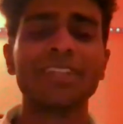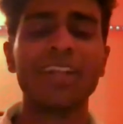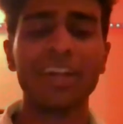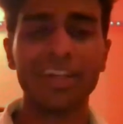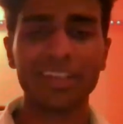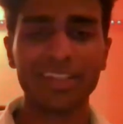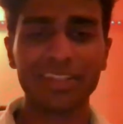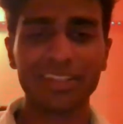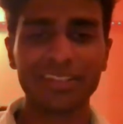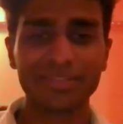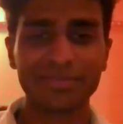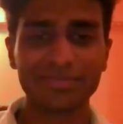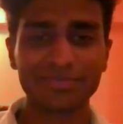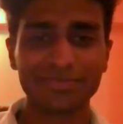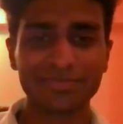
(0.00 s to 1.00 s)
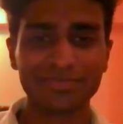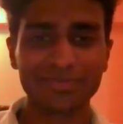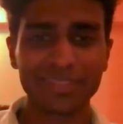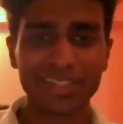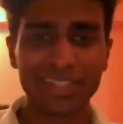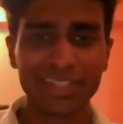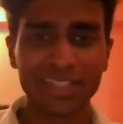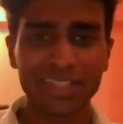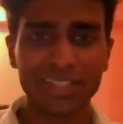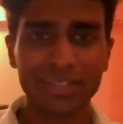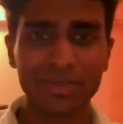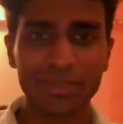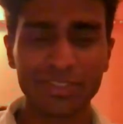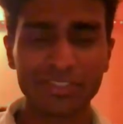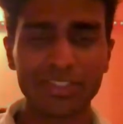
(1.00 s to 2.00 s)
Hi,
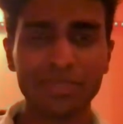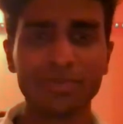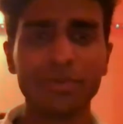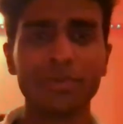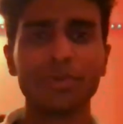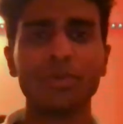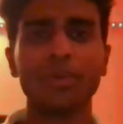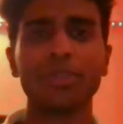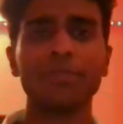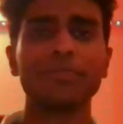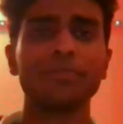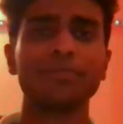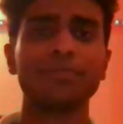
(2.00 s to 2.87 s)
what's up everyone?